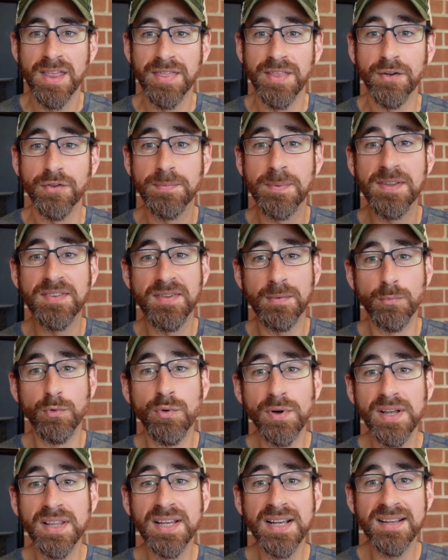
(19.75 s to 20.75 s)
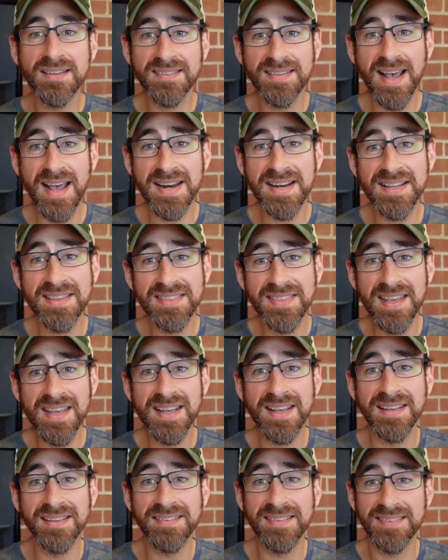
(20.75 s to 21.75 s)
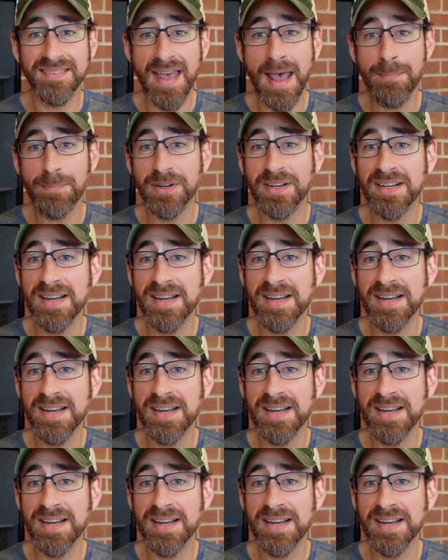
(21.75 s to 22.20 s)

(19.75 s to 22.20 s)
There's been some really exciting things that's happened